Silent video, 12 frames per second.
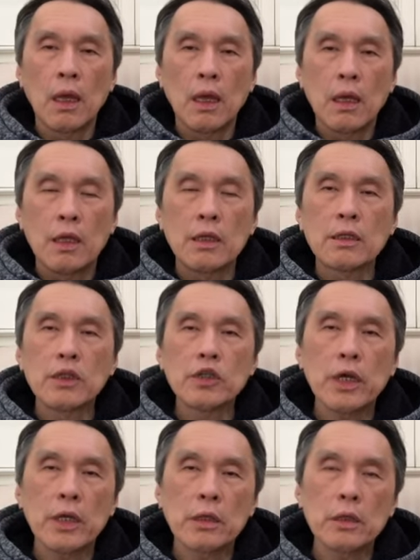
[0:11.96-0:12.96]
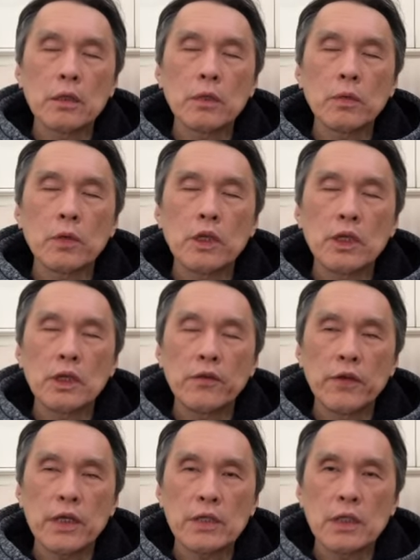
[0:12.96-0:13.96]
In this channel, we
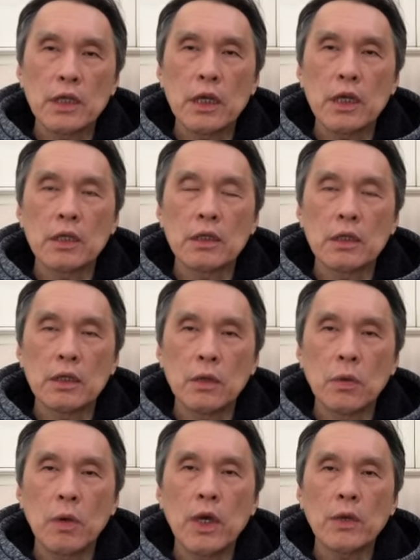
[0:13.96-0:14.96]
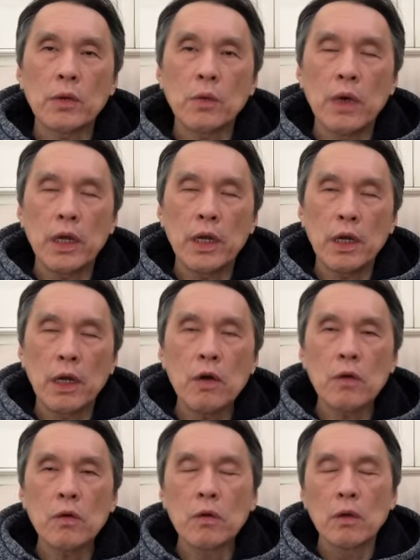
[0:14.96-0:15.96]
investigate the what, why,
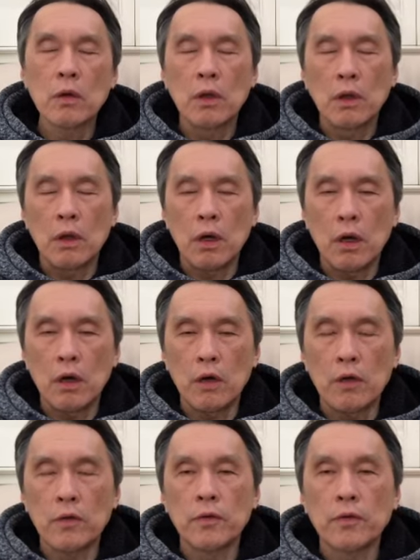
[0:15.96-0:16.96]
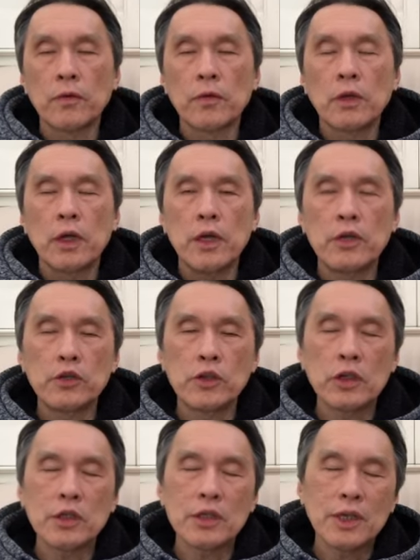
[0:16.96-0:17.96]
how of
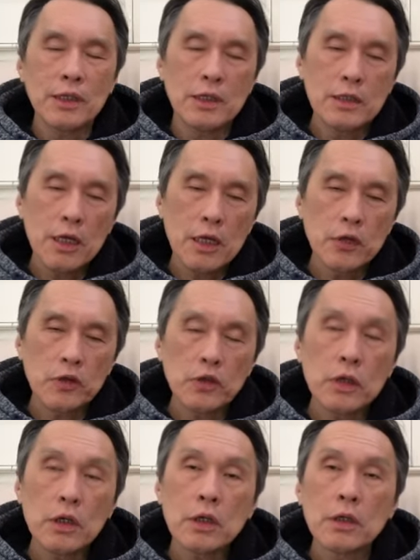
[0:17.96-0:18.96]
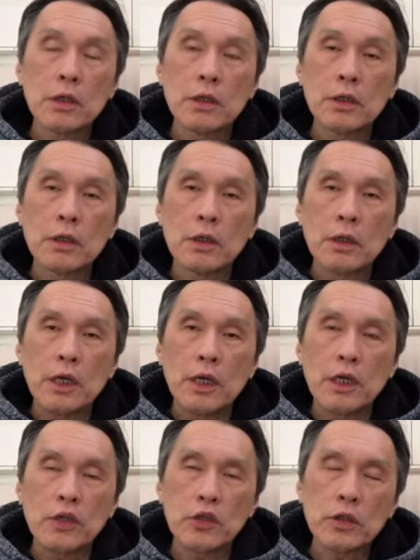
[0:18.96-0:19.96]
ancient Chinese culture,
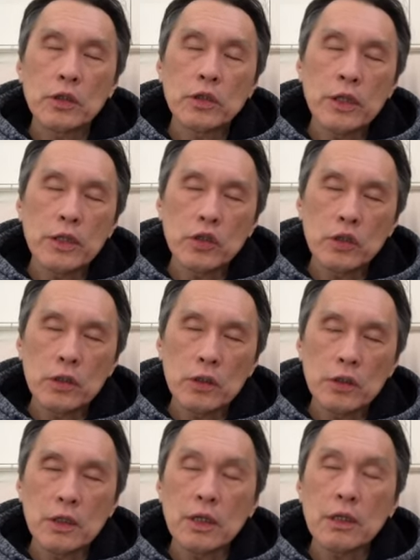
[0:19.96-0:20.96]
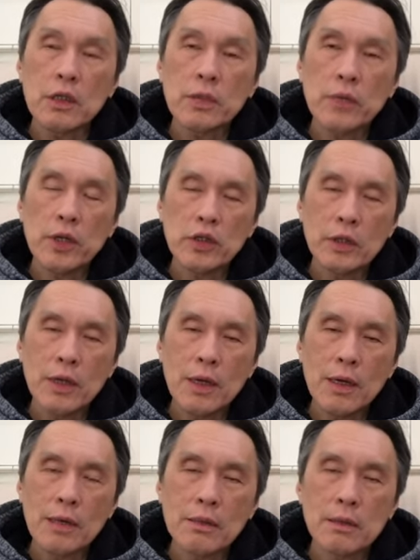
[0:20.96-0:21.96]
ancient traditional Chinese martial
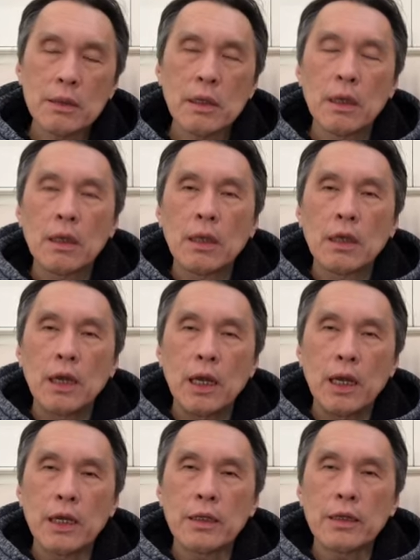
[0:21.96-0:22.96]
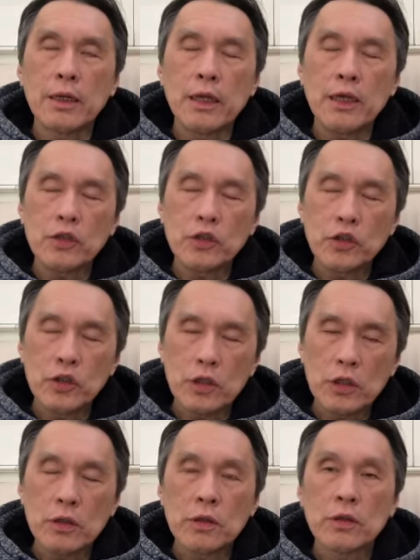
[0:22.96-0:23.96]
arts, and
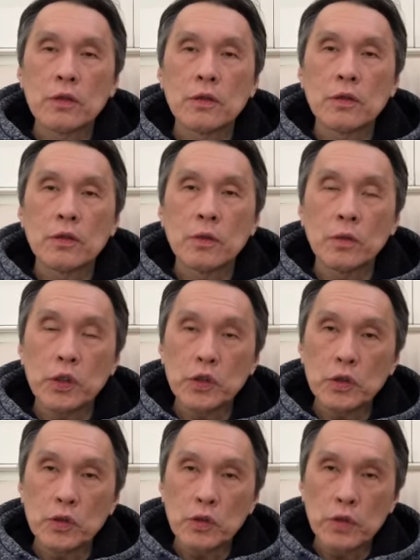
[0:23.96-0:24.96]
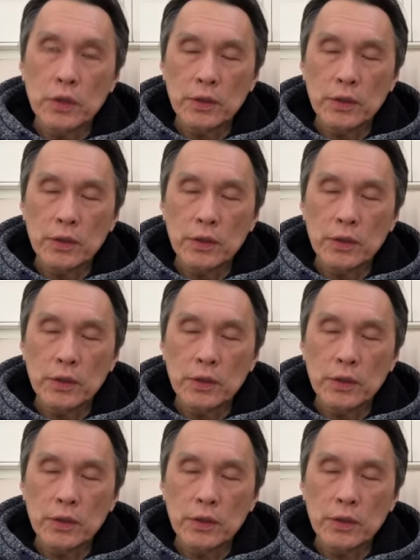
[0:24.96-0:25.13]
ancient Wing Chun Kung.